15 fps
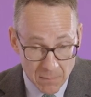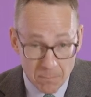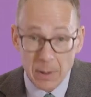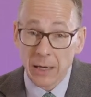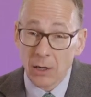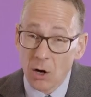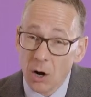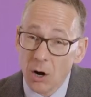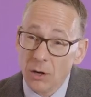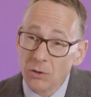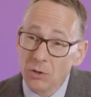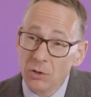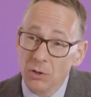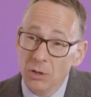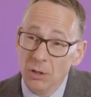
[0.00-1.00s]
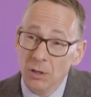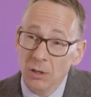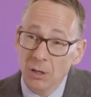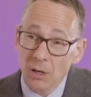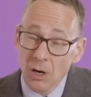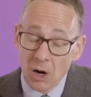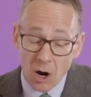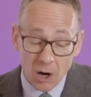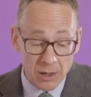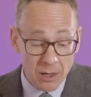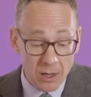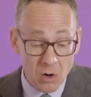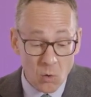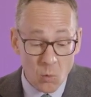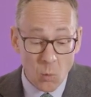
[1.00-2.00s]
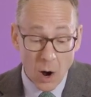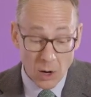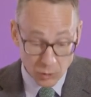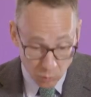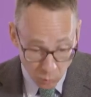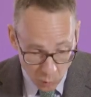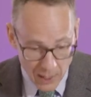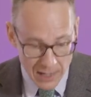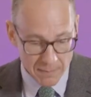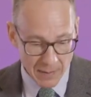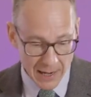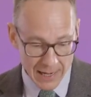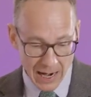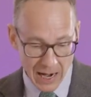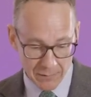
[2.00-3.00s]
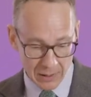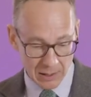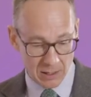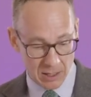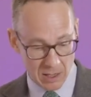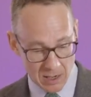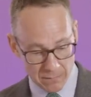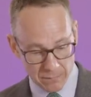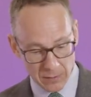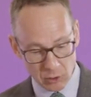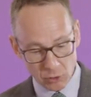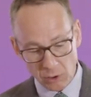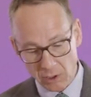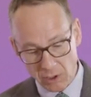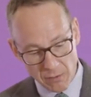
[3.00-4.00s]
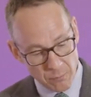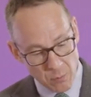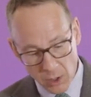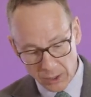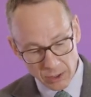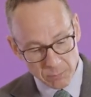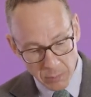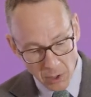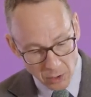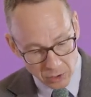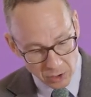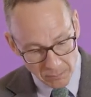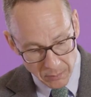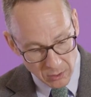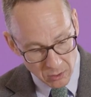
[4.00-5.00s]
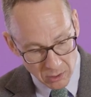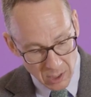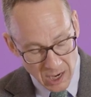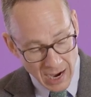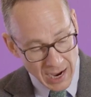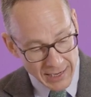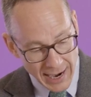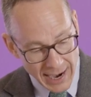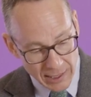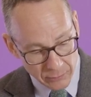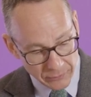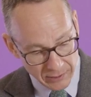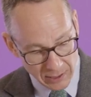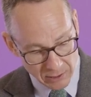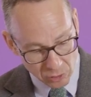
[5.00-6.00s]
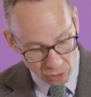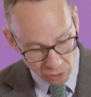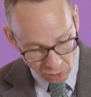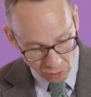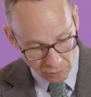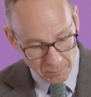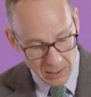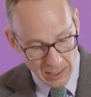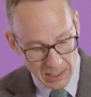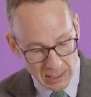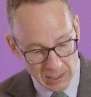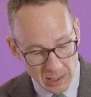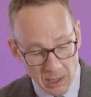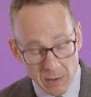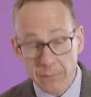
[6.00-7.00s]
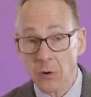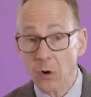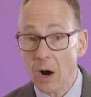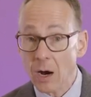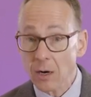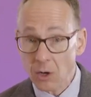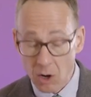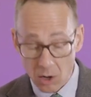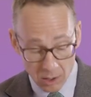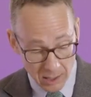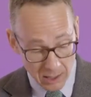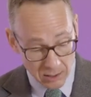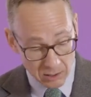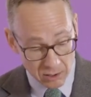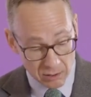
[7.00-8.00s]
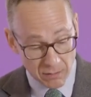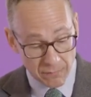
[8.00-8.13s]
Because whilst we may have a clear vision of what is possible and how things should be for our colleagues,